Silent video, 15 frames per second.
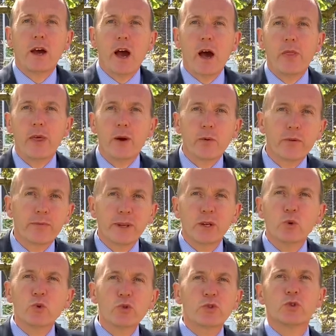and there will have been
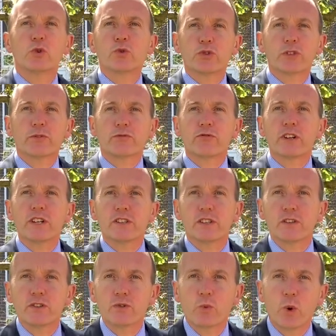all sorts of
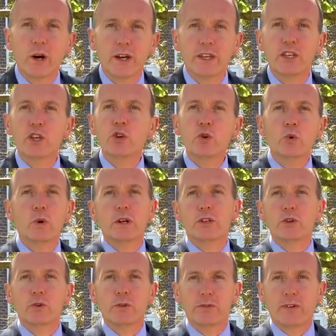reasons why you and
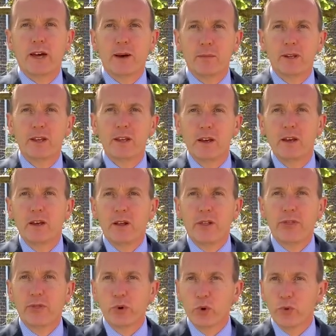your family
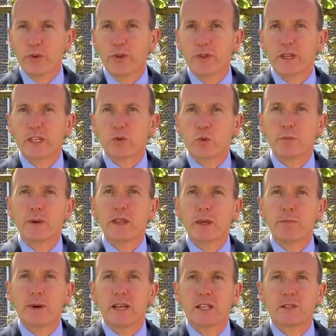thought that this would be the
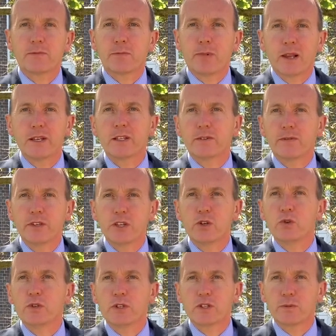best place for
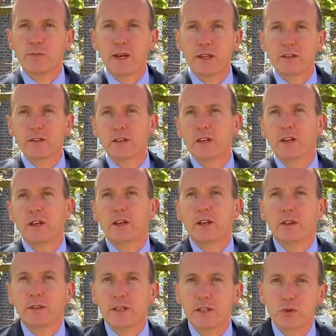you to spend
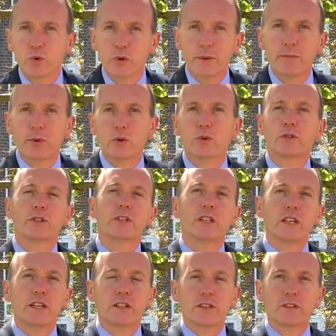these all important
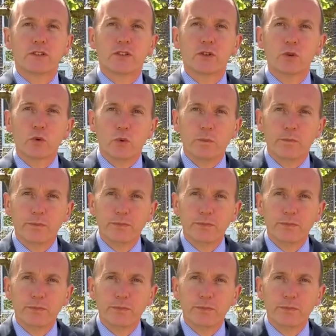years at school.